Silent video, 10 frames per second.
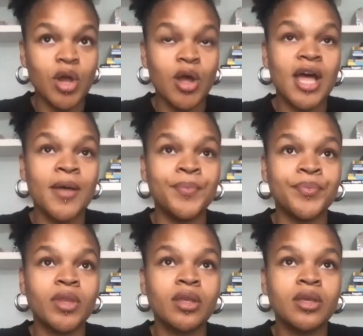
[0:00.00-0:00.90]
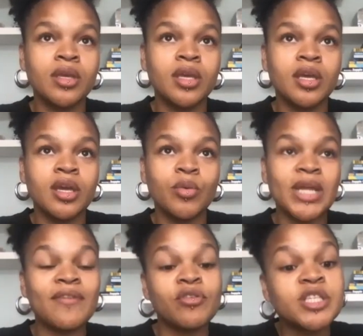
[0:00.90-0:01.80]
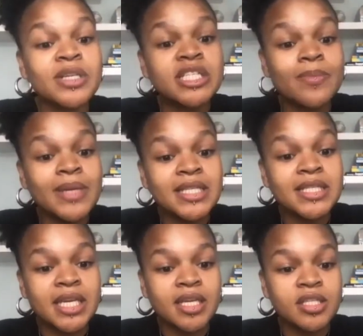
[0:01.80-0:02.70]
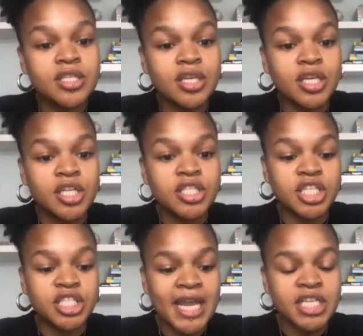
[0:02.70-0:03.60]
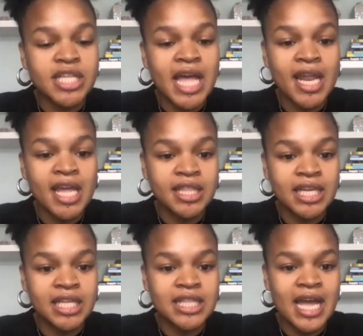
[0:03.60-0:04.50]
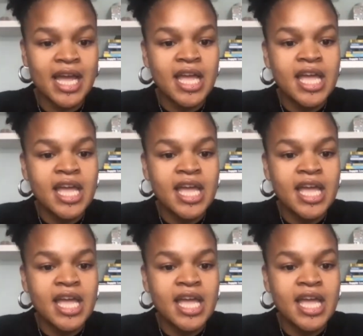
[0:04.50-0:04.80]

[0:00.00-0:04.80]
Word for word: Um, we have a responsibility to to change that and i think that